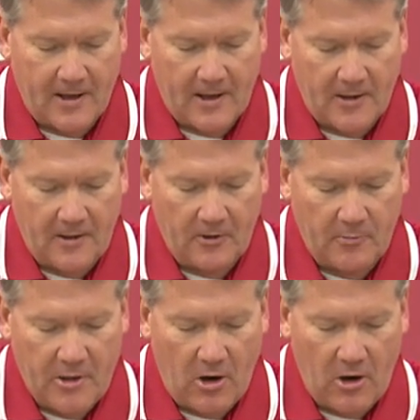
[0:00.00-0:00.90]

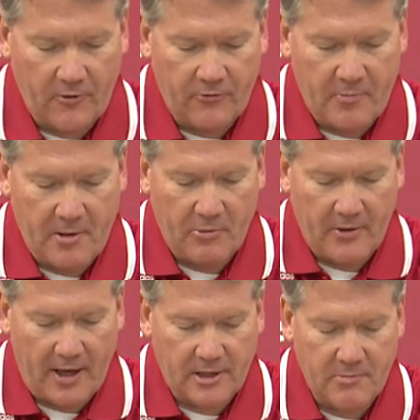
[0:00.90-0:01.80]
it'll be hard for people
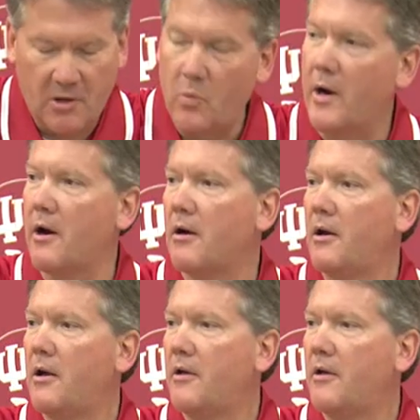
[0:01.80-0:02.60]
not to be aware